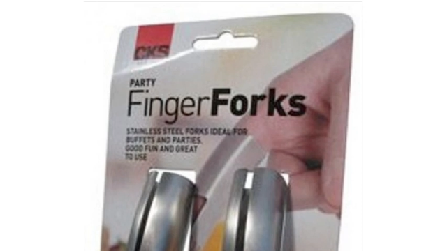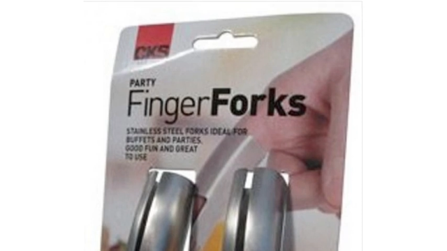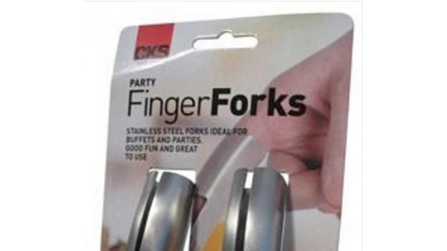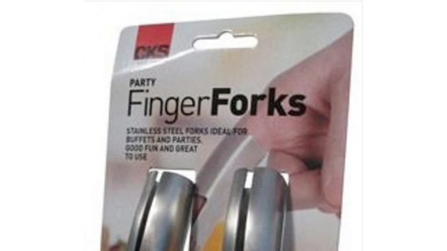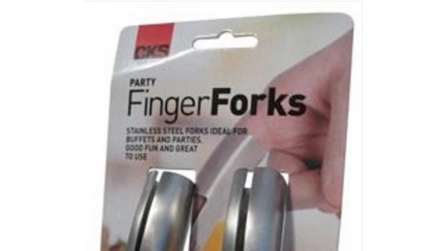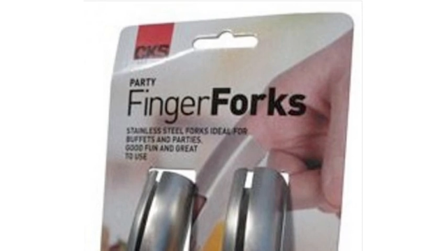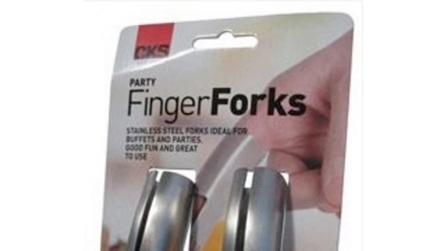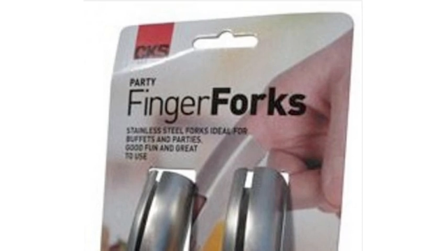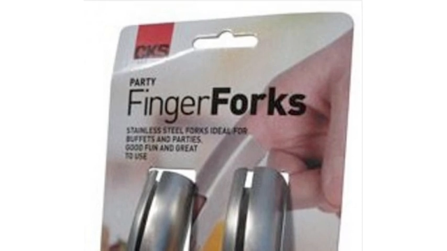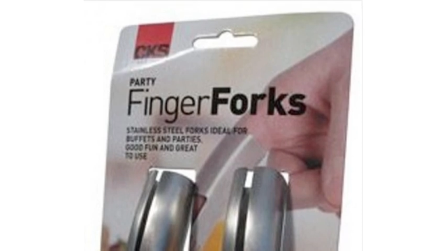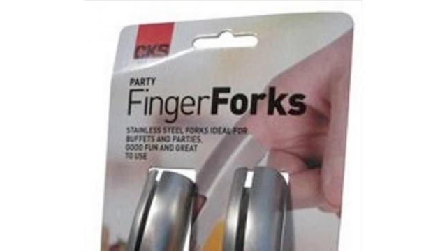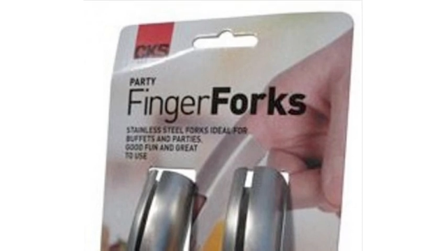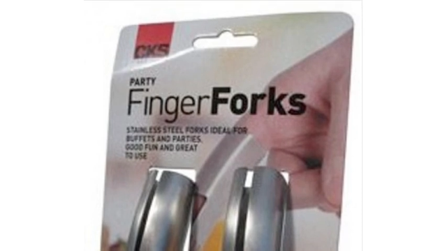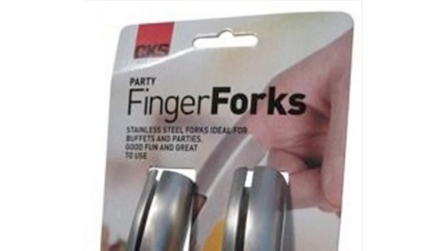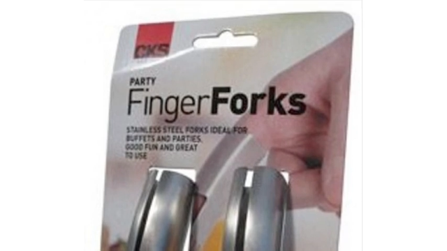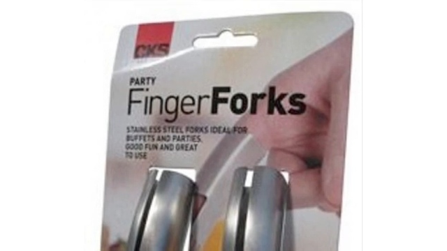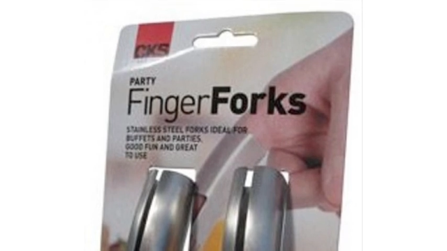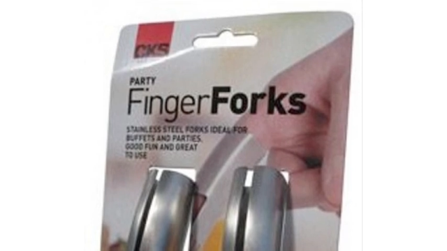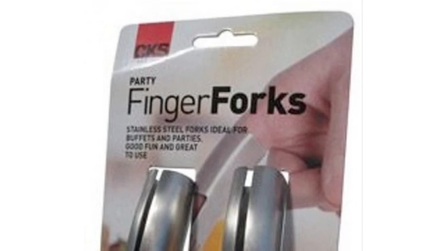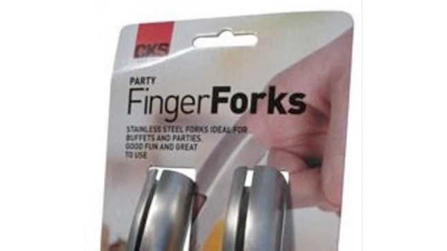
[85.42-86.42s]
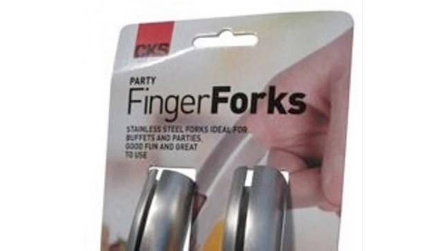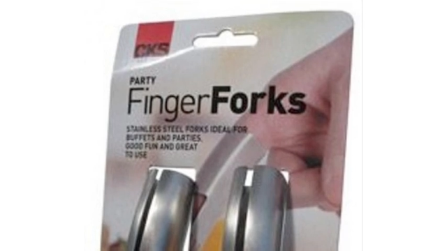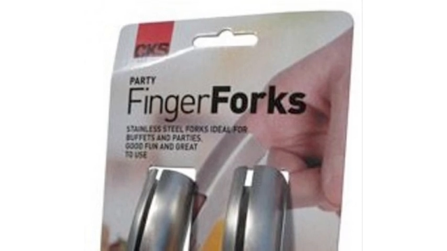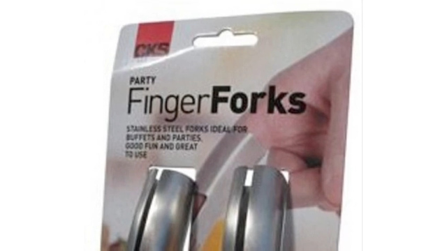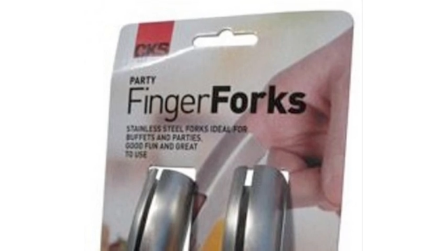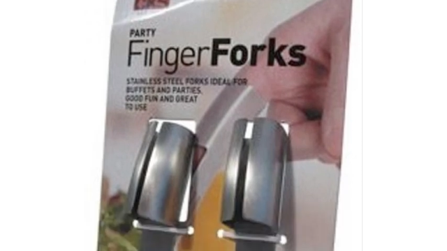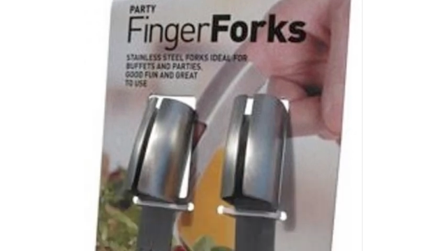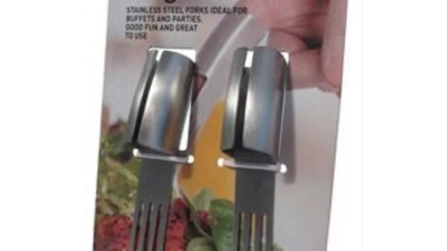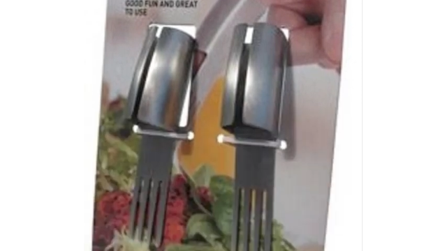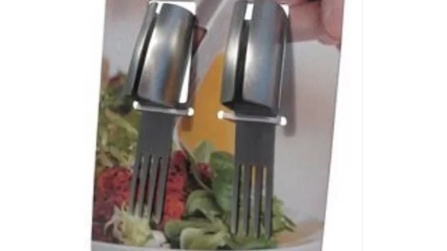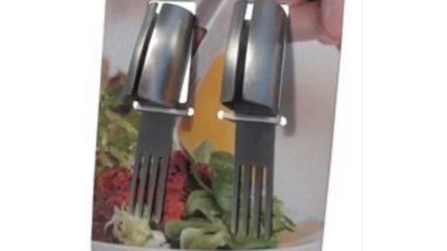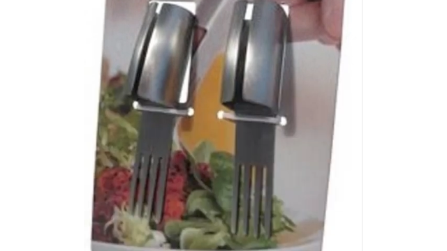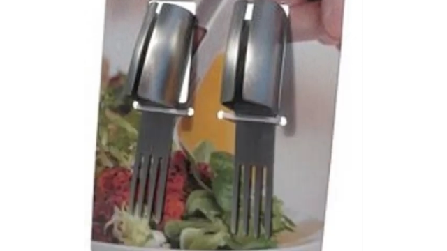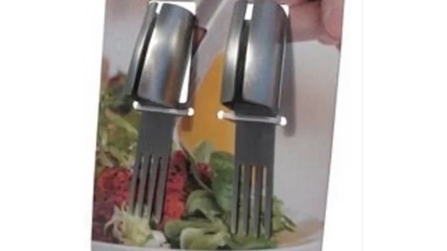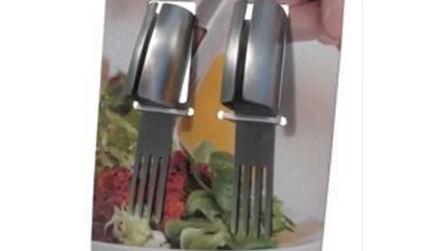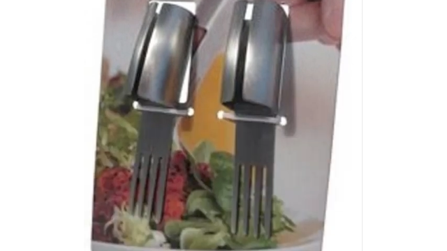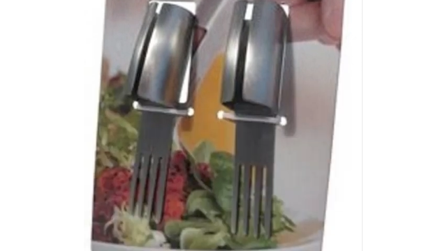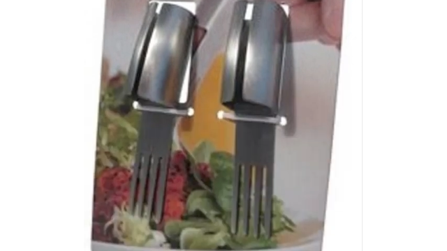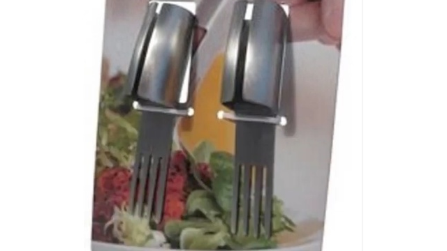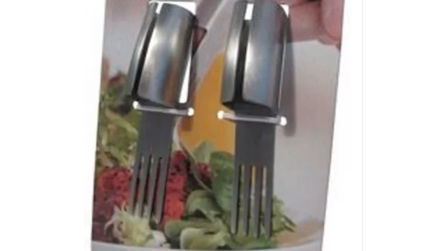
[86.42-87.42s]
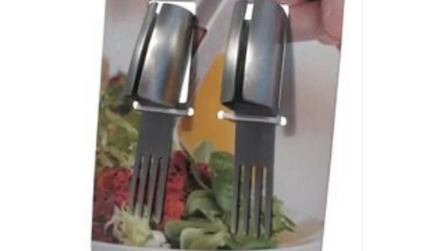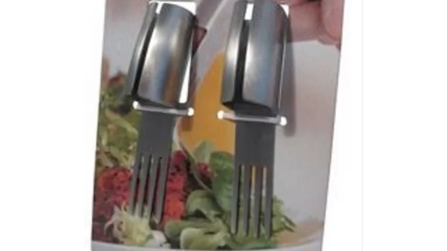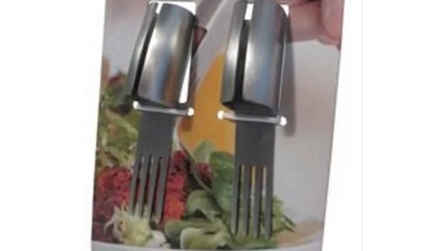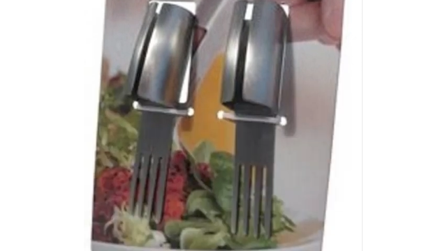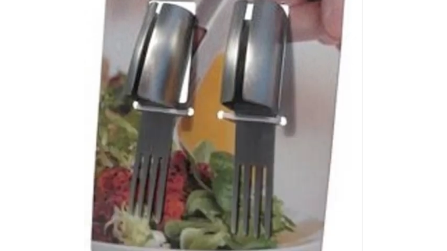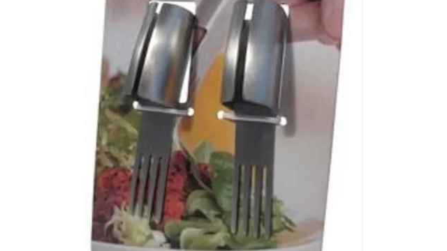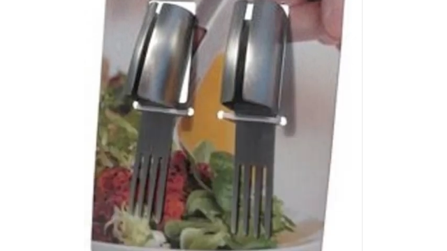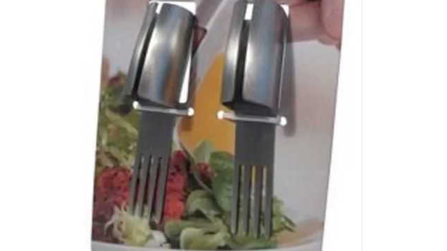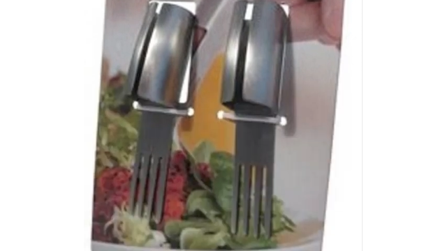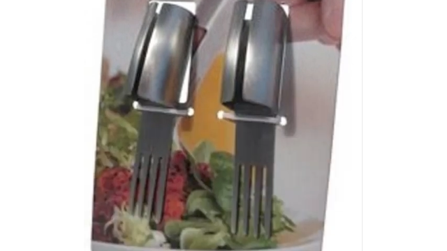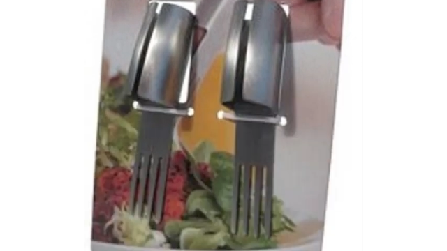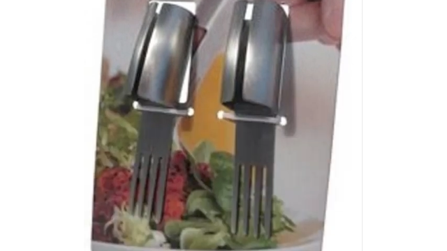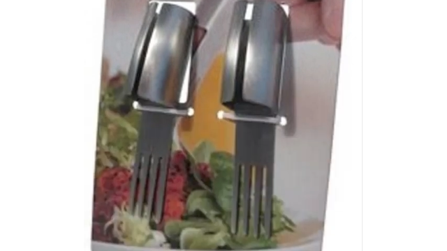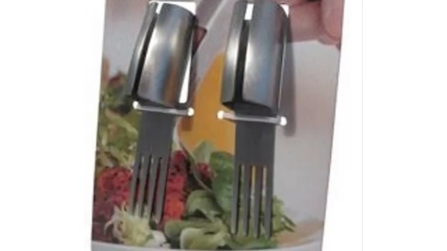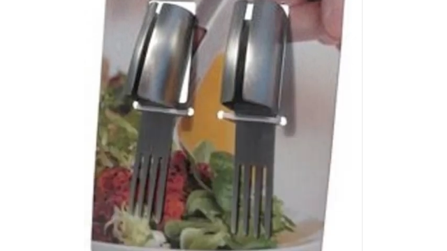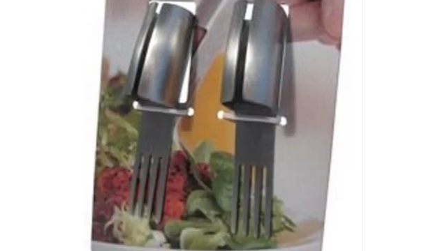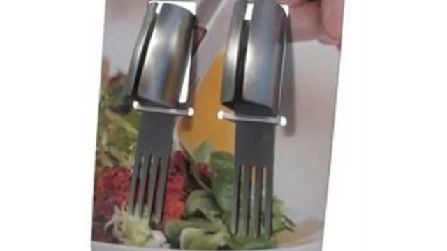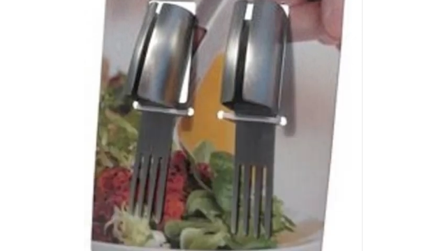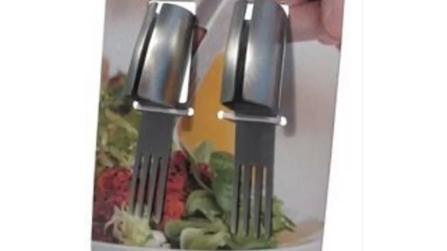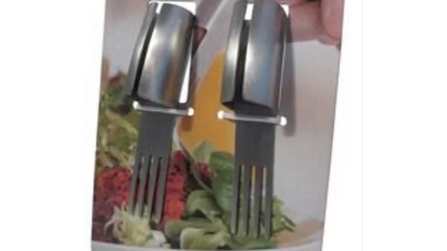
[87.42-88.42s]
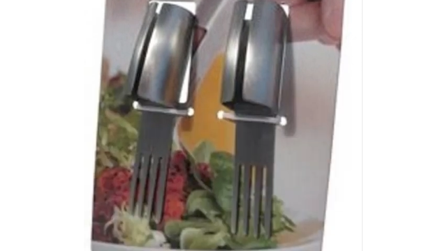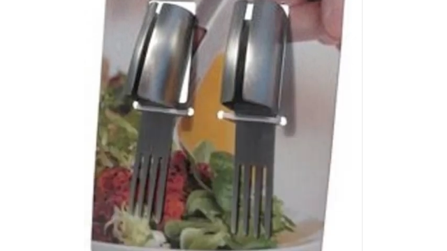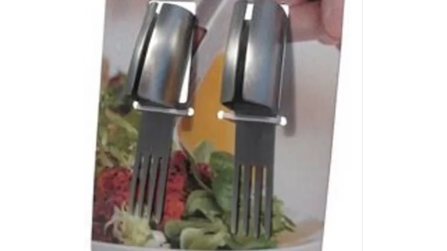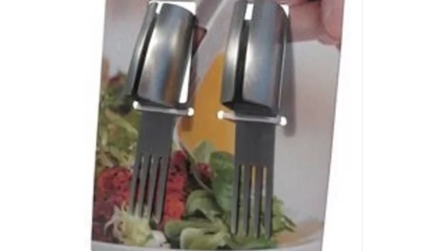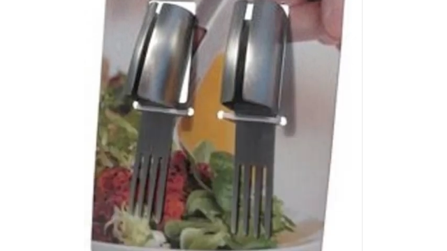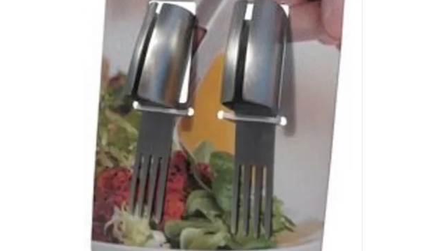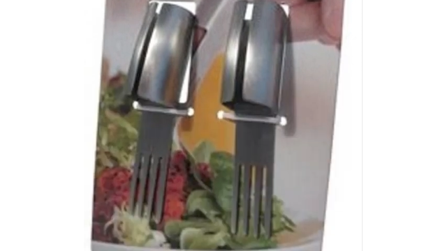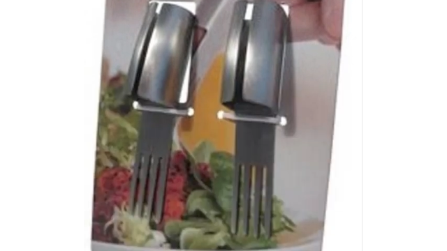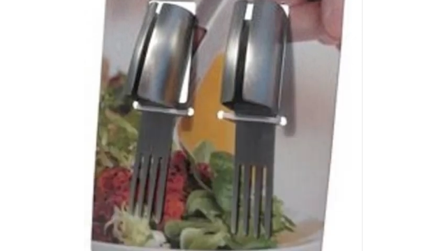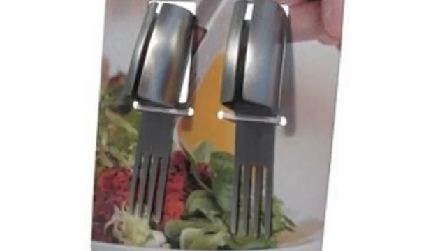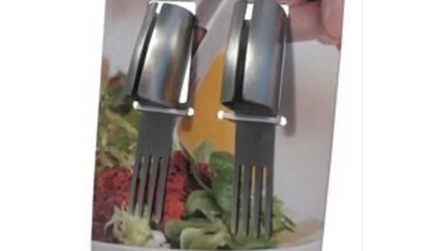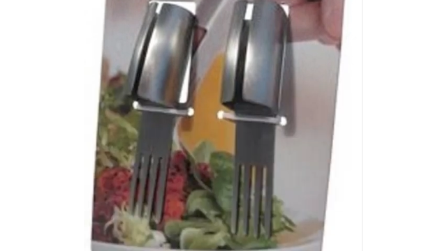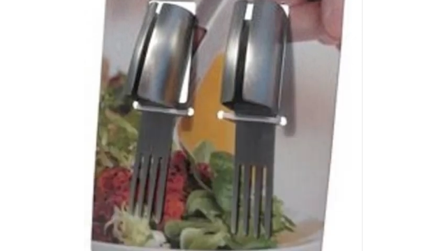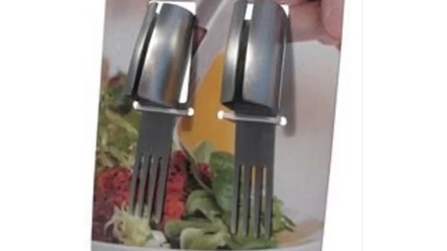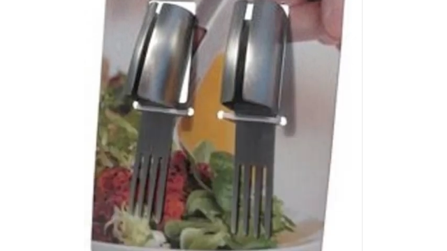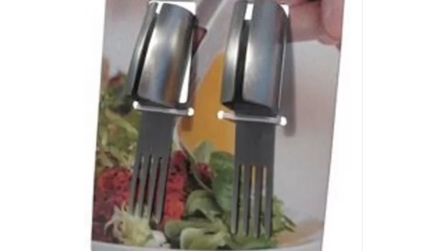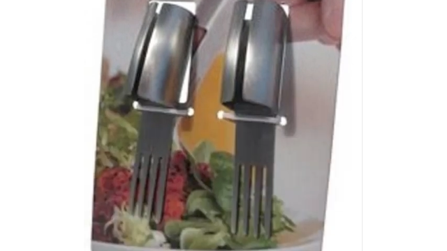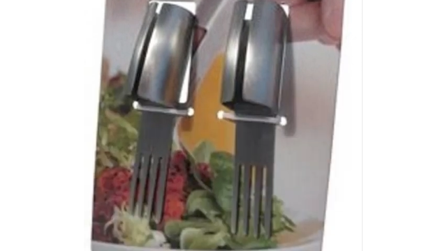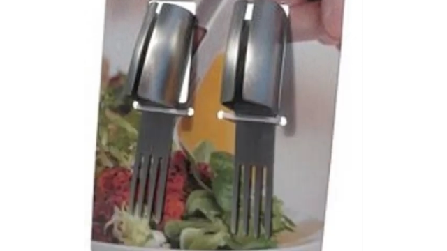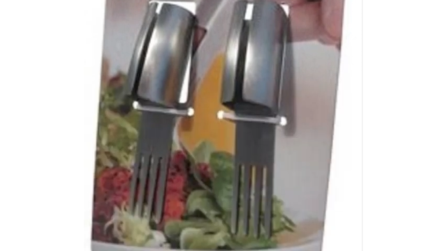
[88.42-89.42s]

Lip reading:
Nobody's mouth can be seen.